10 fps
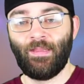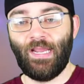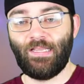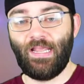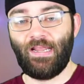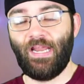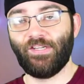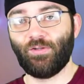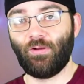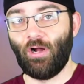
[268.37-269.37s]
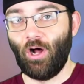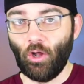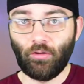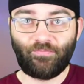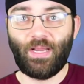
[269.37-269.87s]
and they canceled
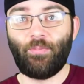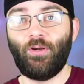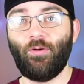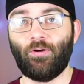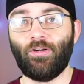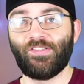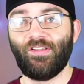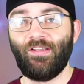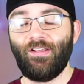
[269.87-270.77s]
all of my pre-orders.